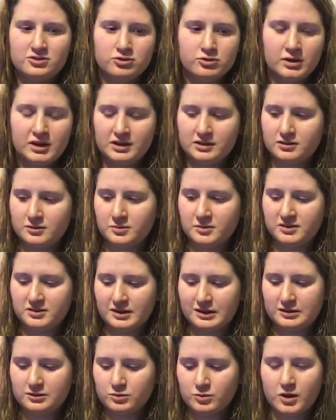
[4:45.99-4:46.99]
drinks
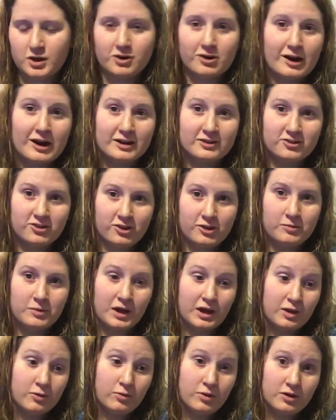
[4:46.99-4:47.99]
besides water actually
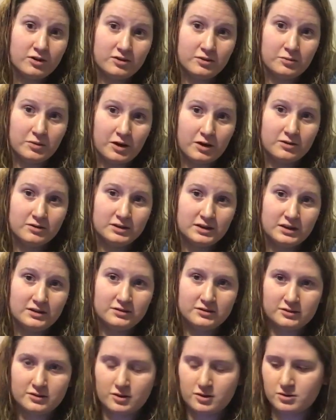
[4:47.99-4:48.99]
make it worse apparently,
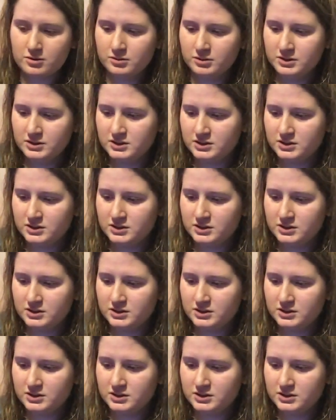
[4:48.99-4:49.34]
so.